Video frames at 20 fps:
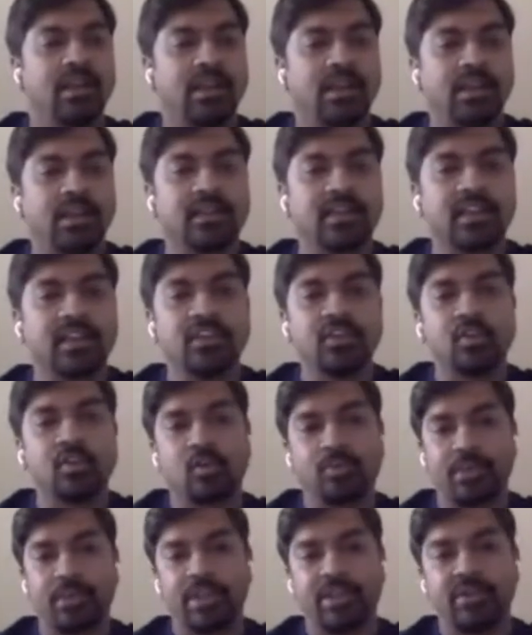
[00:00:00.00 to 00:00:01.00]
it's a
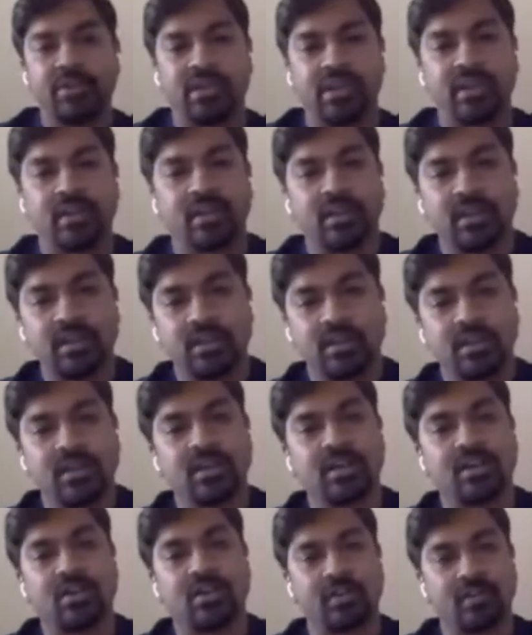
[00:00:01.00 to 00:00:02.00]
European Union
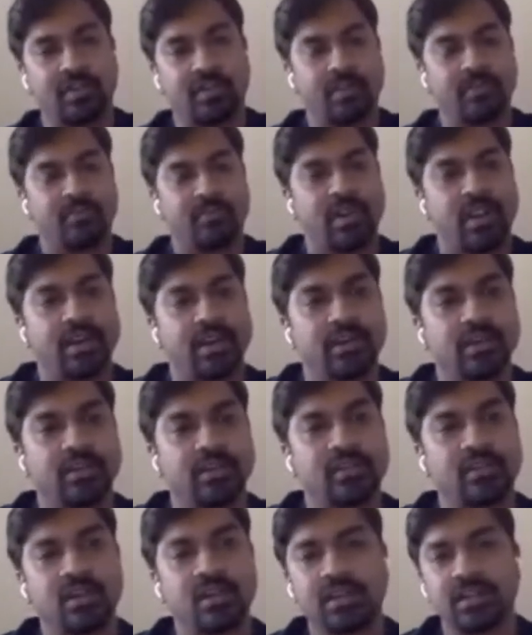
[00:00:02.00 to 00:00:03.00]
uh, concept, right?
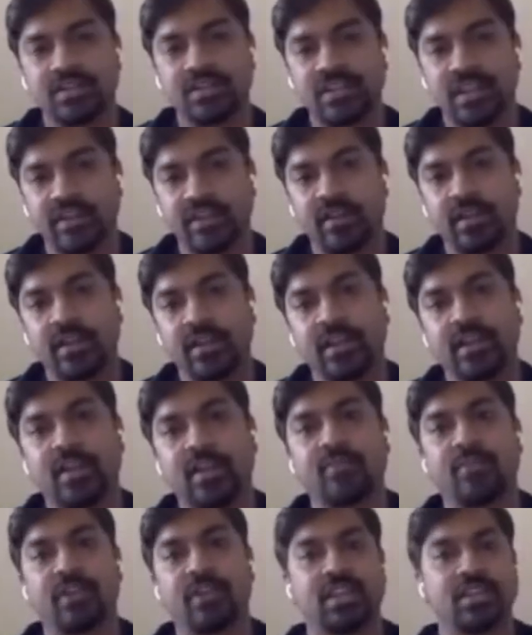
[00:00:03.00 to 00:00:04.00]
It's called the General
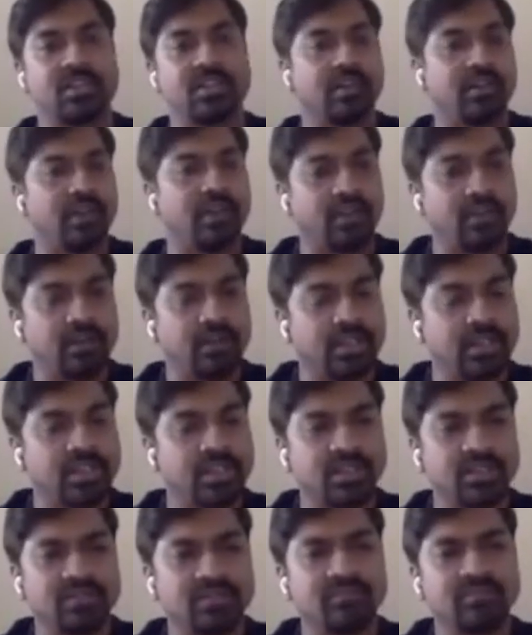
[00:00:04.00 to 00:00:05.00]
Data Protection
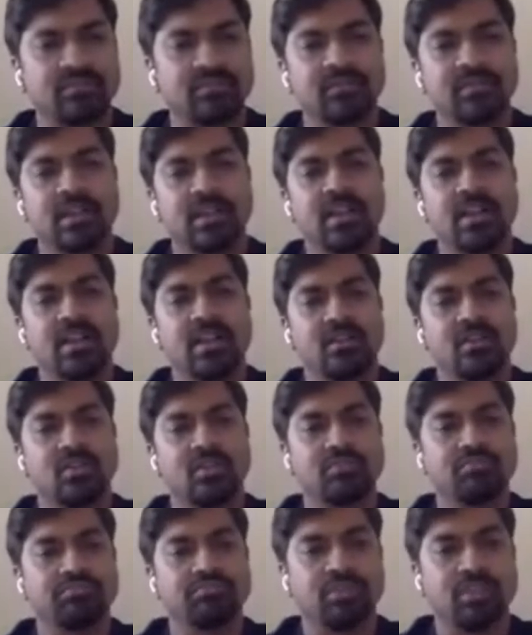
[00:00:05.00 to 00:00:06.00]
Regulation.
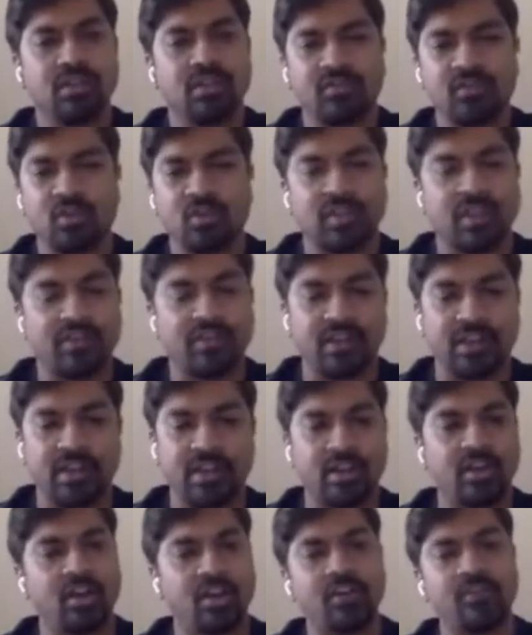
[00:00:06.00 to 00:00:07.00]
So, of course, I've written
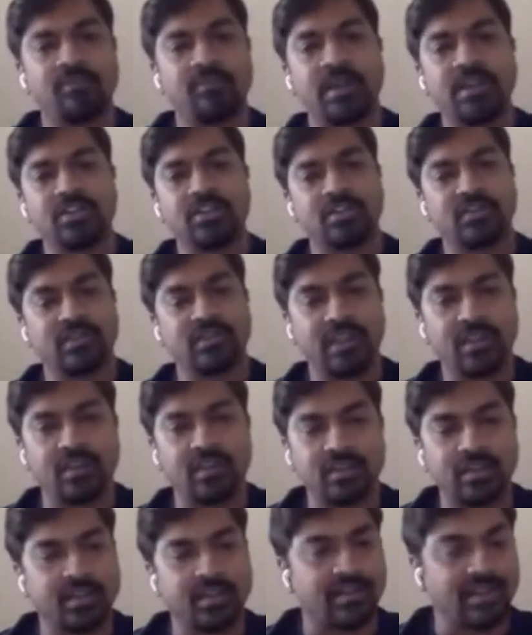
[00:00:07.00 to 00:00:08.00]
a lot of bunch of things
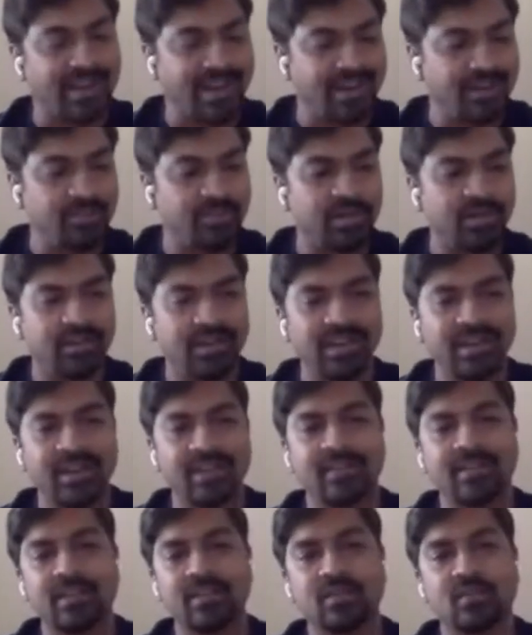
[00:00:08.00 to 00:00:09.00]
on the slide, but in
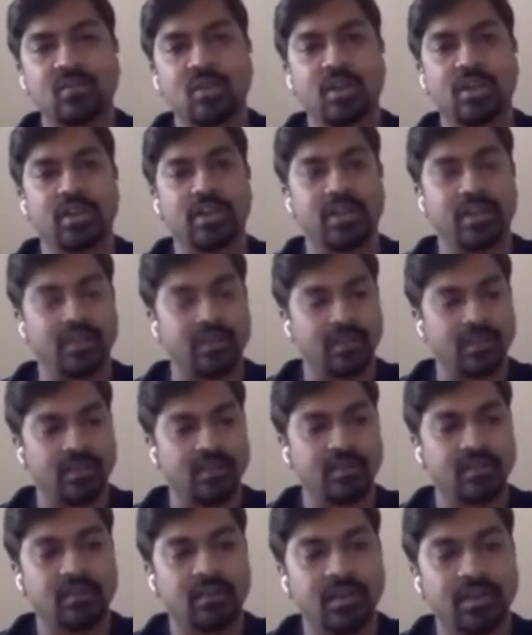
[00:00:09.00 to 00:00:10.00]
essence, what it is
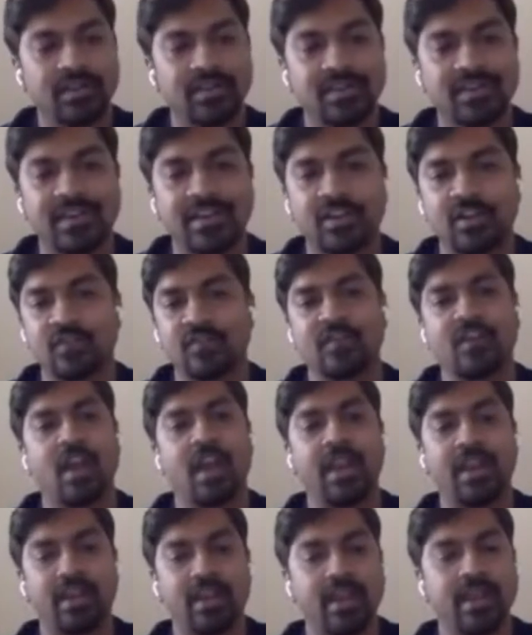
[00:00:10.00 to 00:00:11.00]
is it's a set of
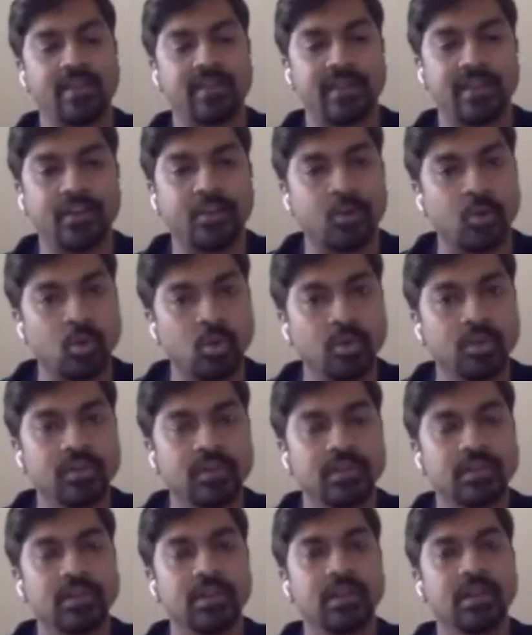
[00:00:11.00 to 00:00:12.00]
guidelines and
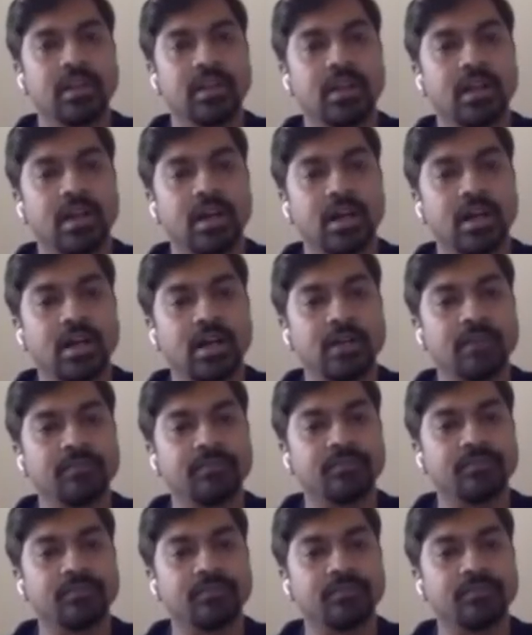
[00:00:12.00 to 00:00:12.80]
rules uh,